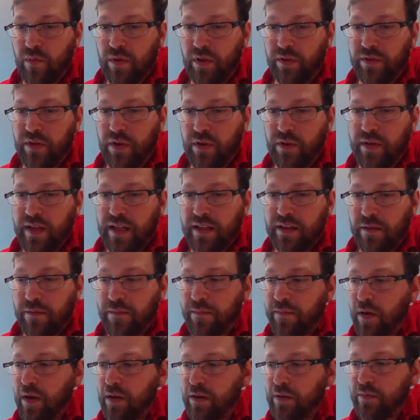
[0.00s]
we'll know that
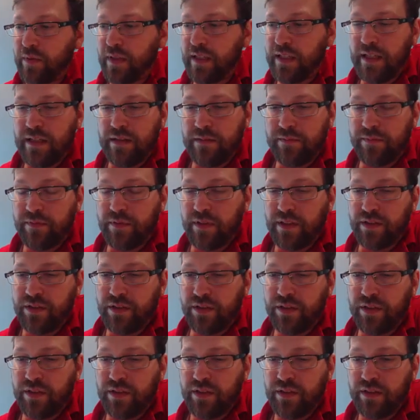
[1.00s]
the following
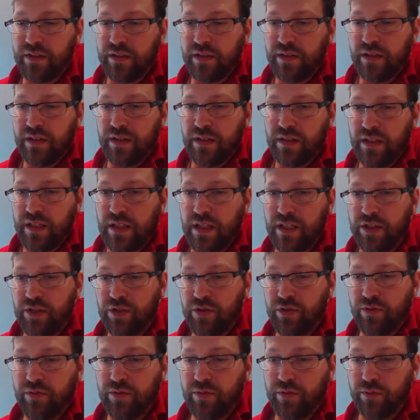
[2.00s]
inference
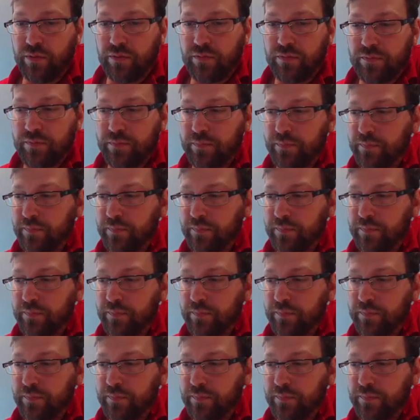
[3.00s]
is true